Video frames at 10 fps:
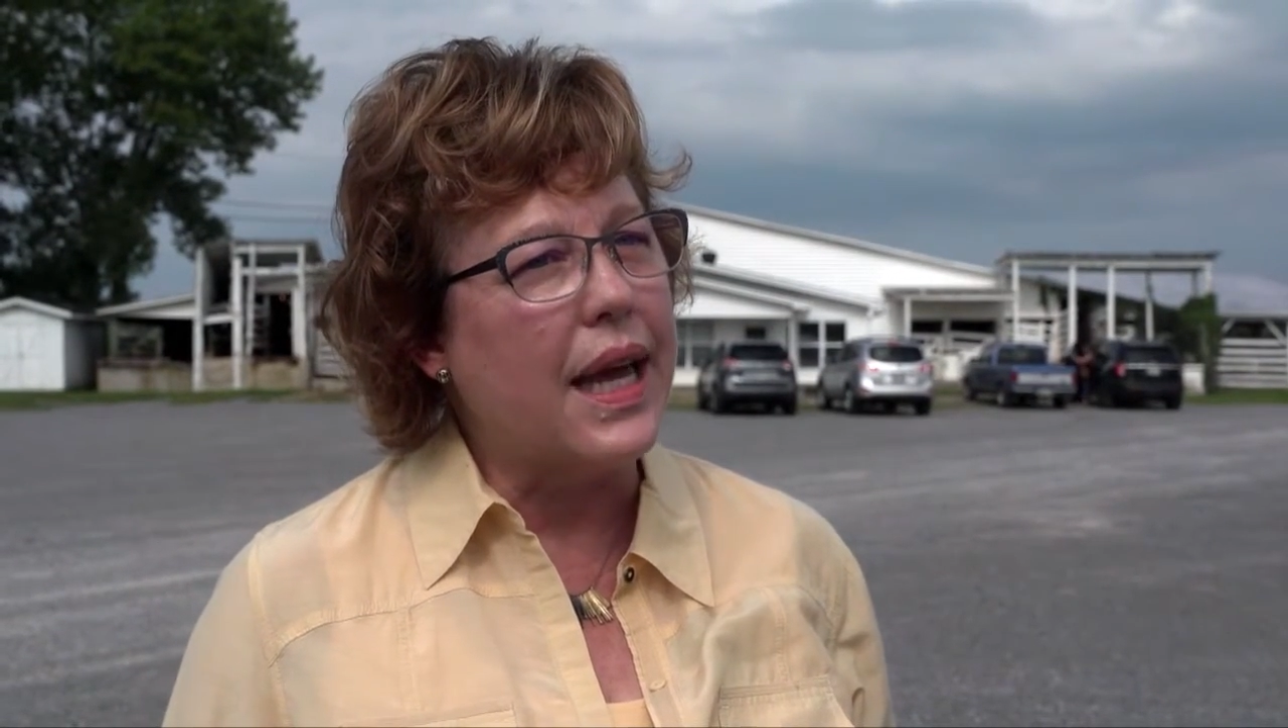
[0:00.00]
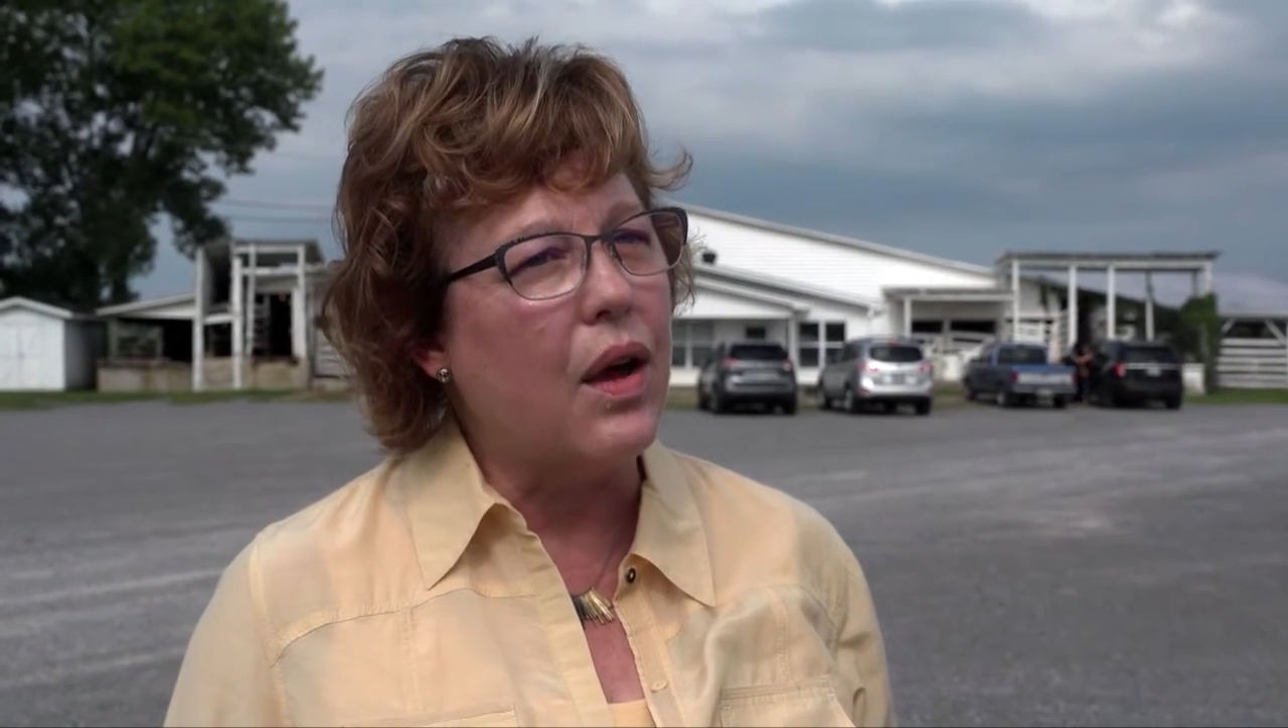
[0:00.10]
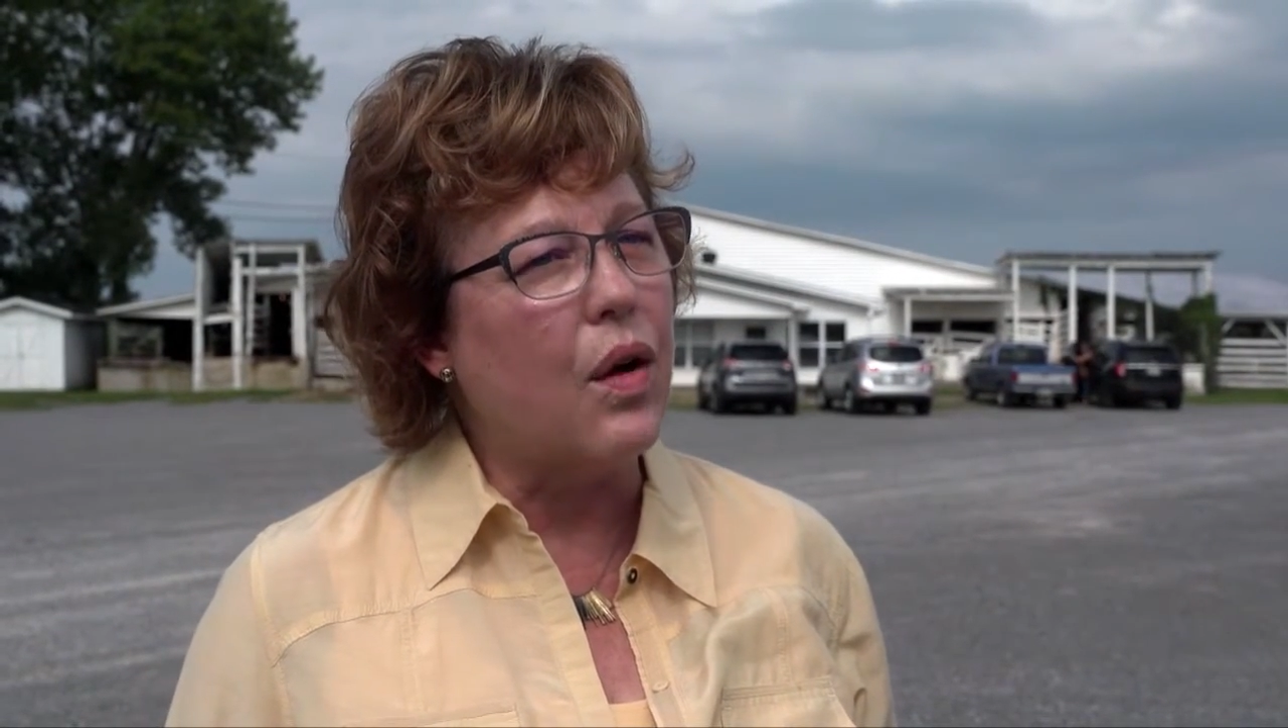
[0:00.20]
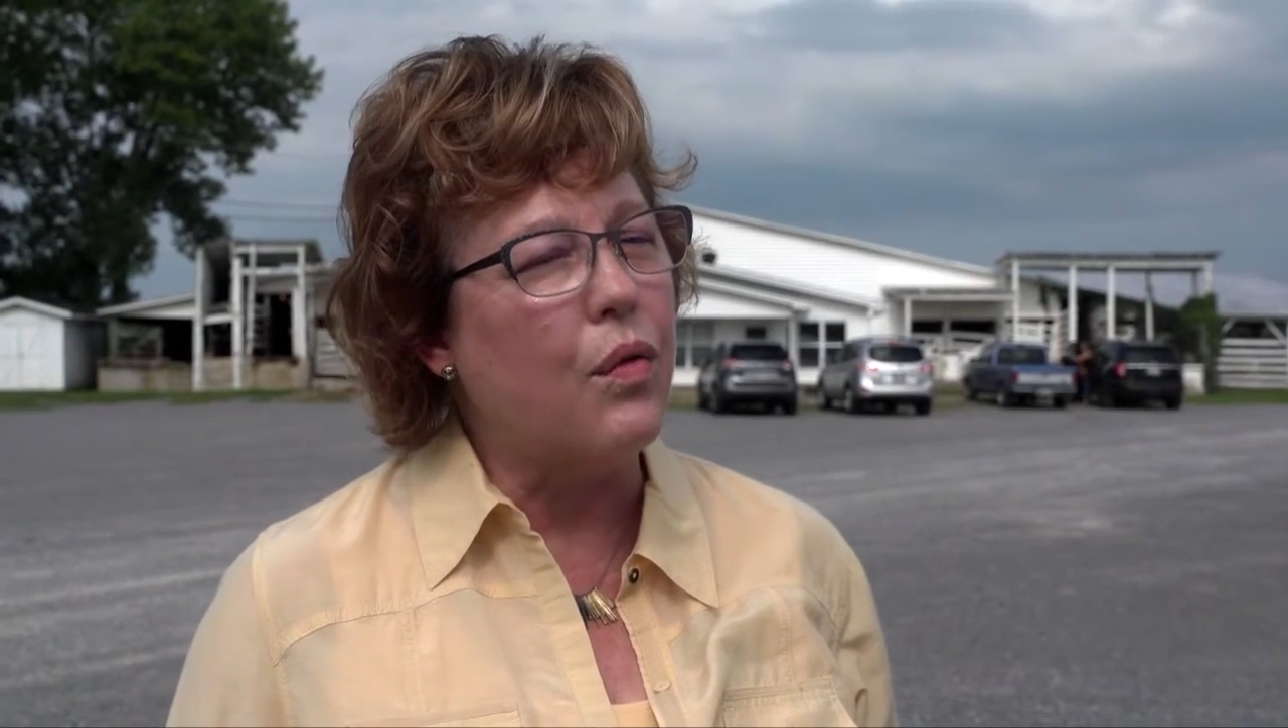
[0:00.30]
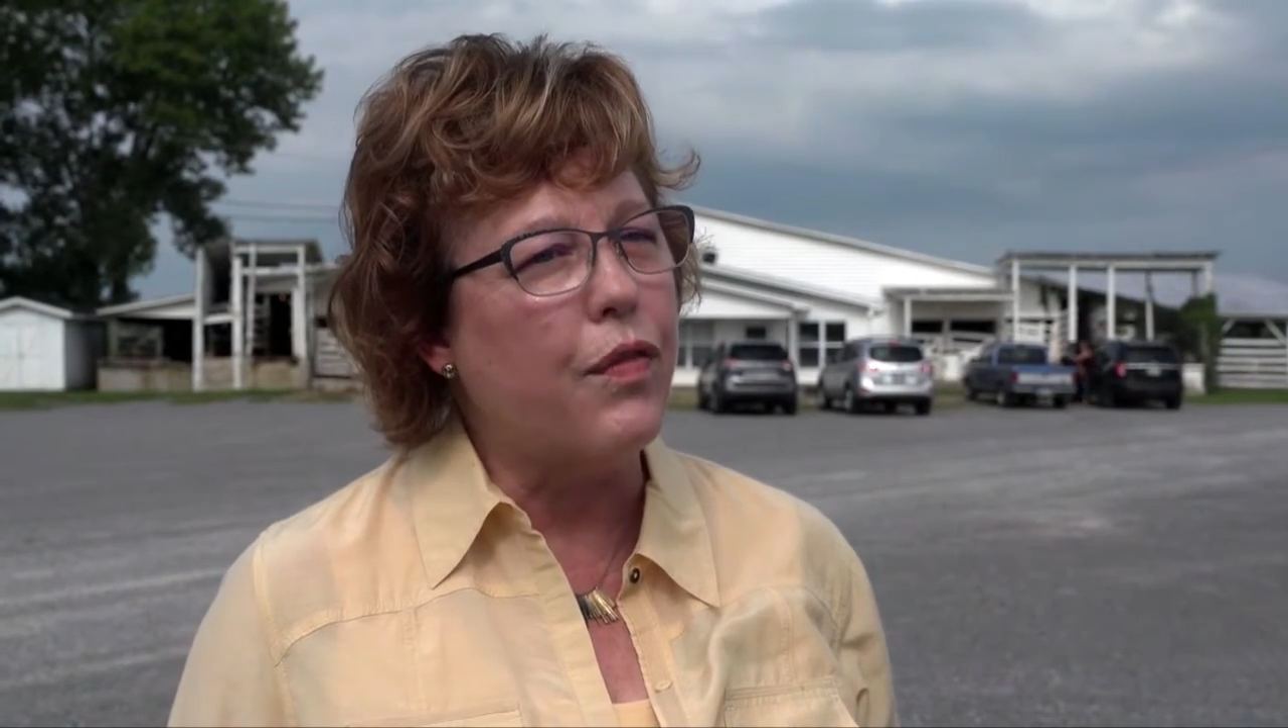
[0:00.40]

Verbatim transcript: now on